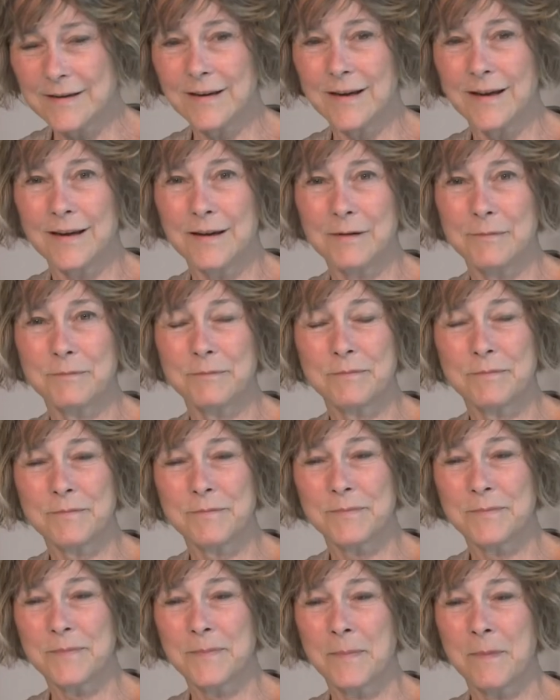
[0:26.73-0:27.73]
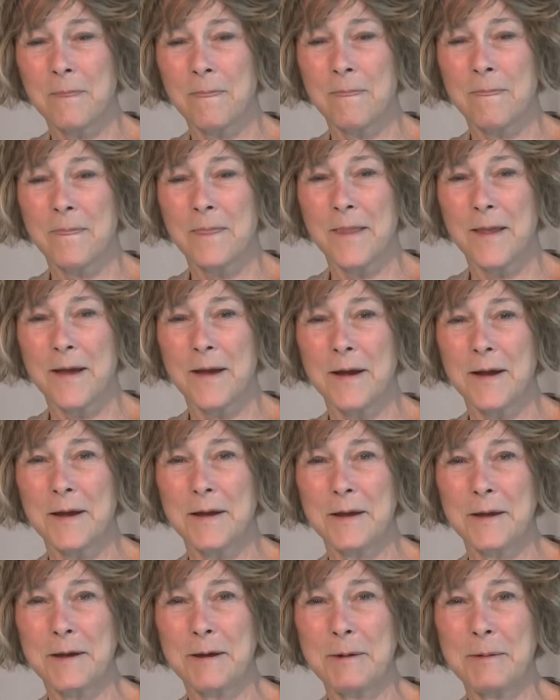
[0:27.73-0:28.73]
um, I
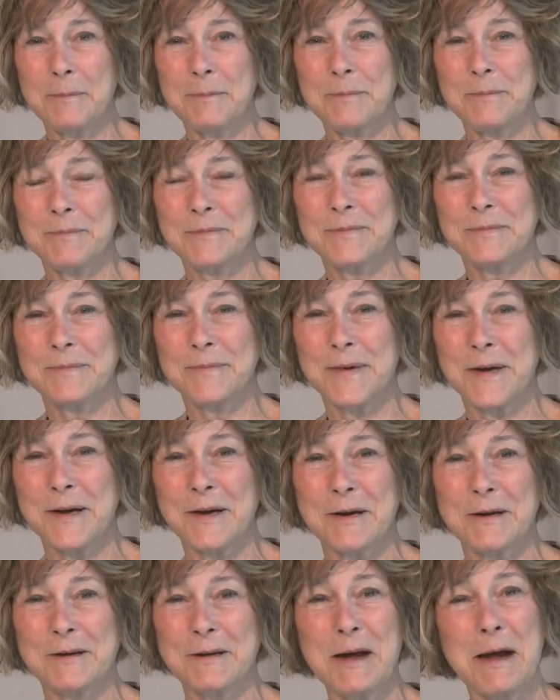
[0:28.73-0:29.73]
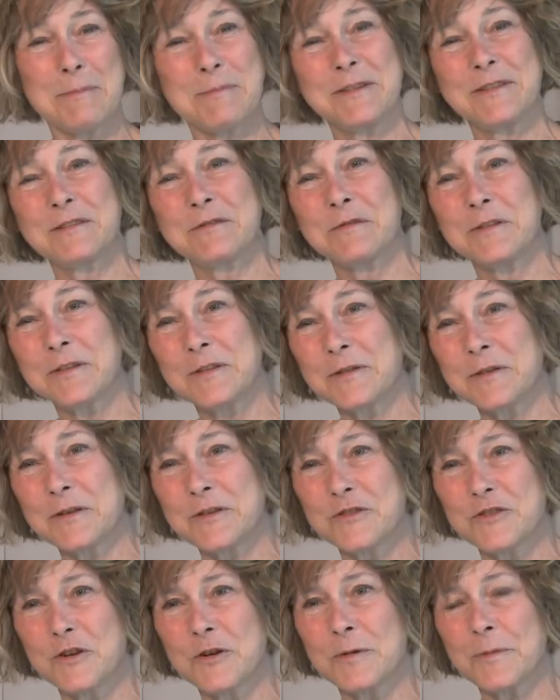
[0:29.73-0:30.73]
am a Commons
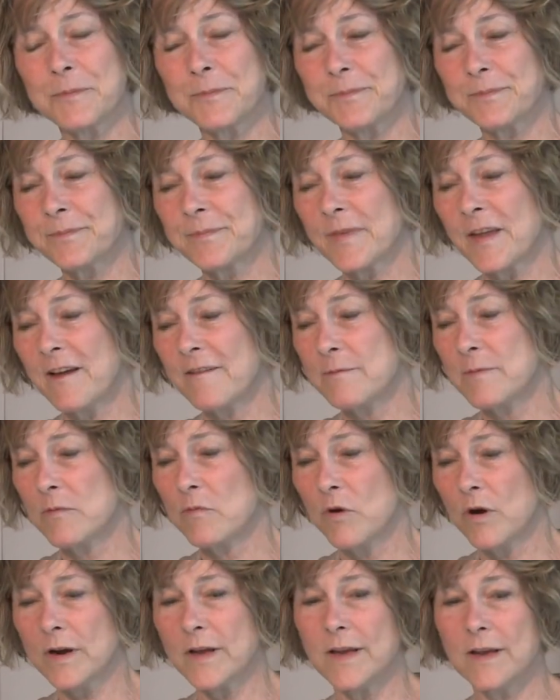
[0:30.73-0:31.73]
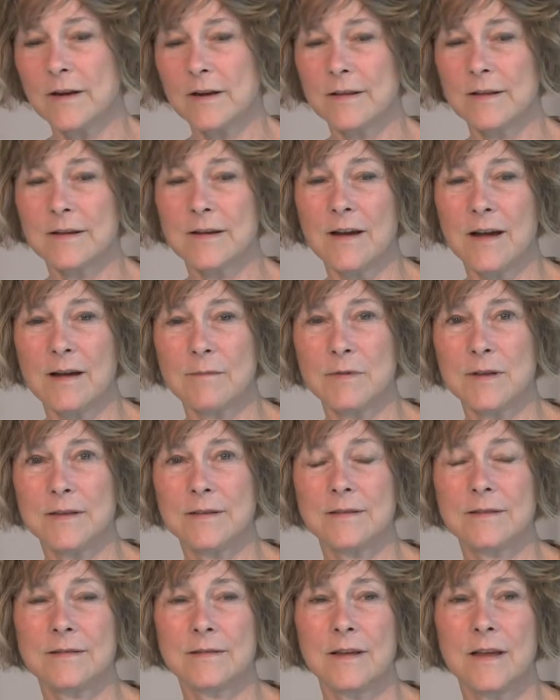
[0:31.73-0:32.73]
researcher. I've been working on the
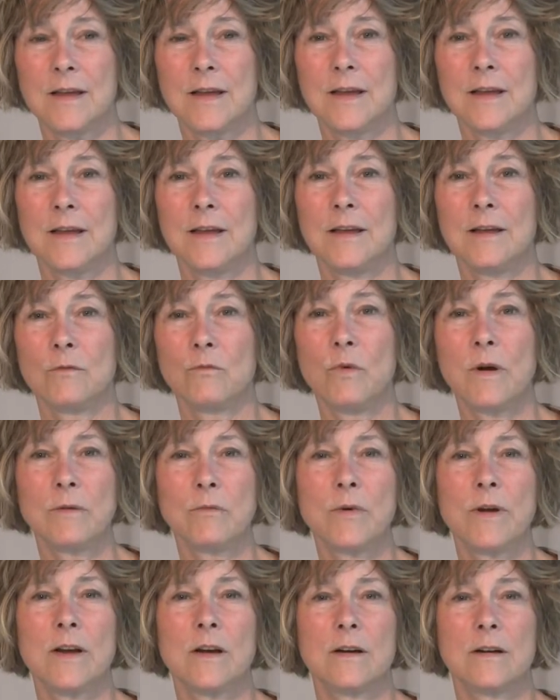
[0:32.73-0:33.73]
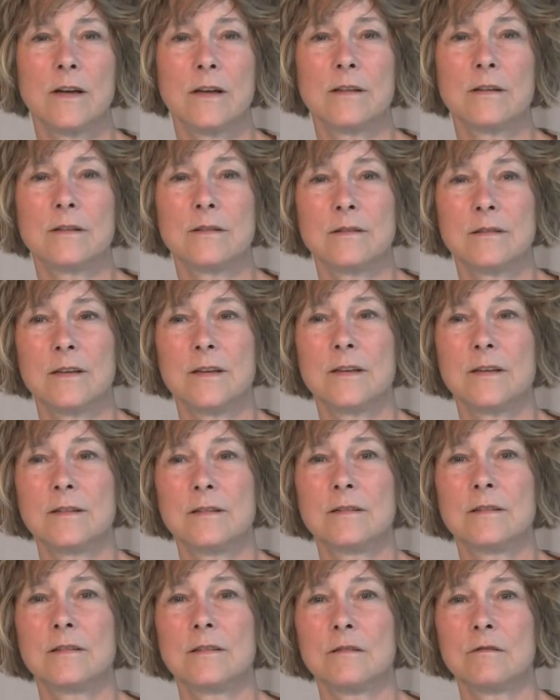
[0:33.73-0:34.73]
Commons in one way or another
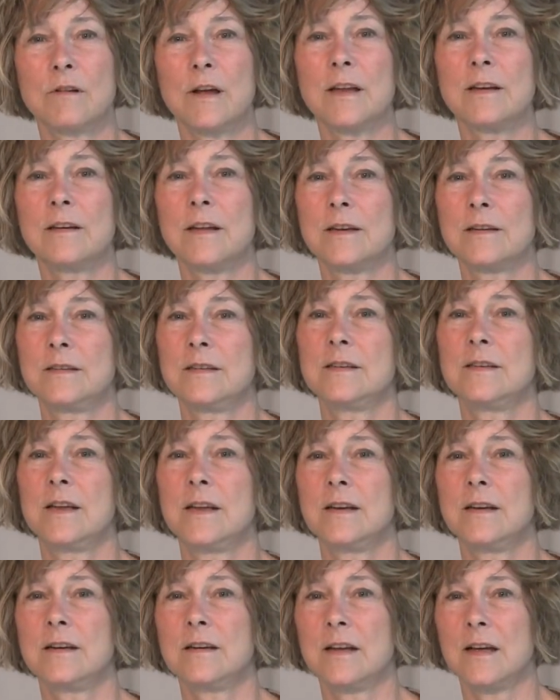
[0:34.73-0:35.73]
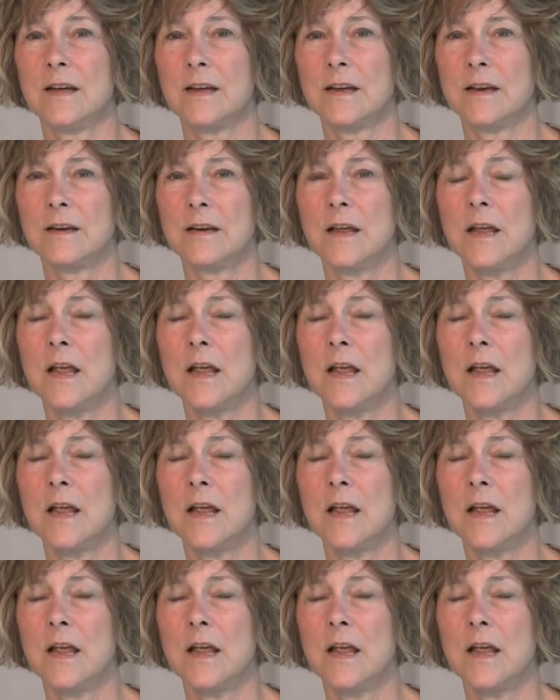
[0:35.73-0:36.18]
since around 1989.